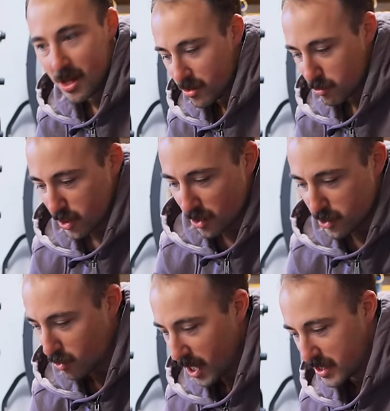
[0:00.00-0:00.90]
There's
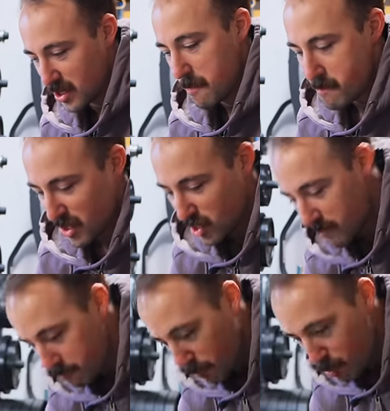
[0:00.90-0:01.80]
also like some
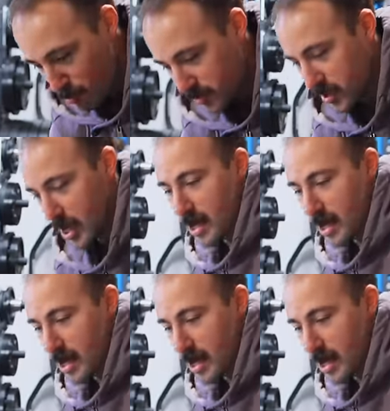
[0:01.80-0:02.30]
missing bolts.